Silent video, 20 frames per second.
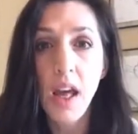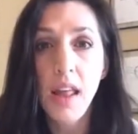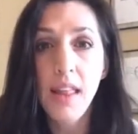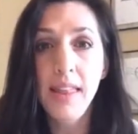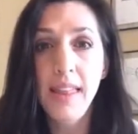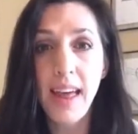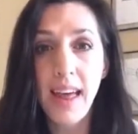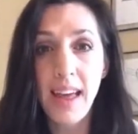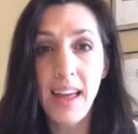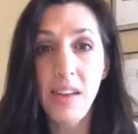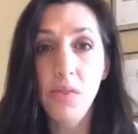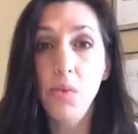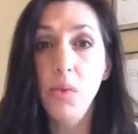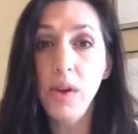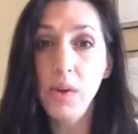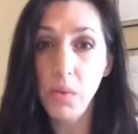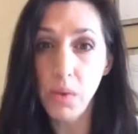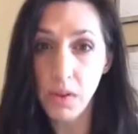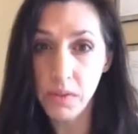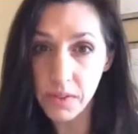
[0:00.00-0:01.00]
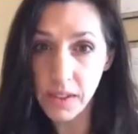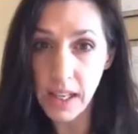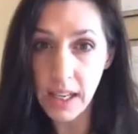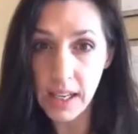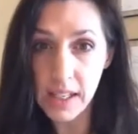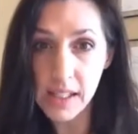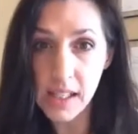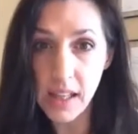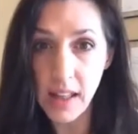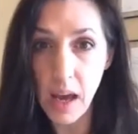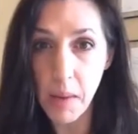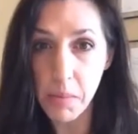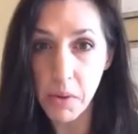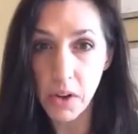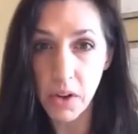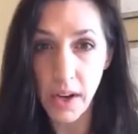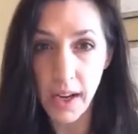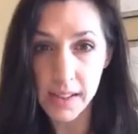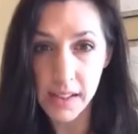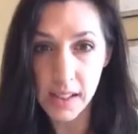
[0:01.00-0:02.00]
then we will get into that
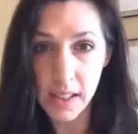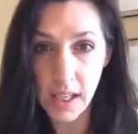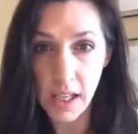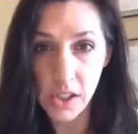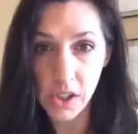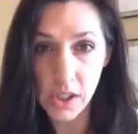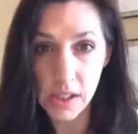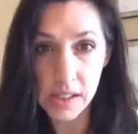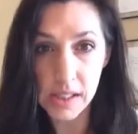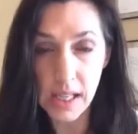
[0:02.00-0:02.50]
procrastination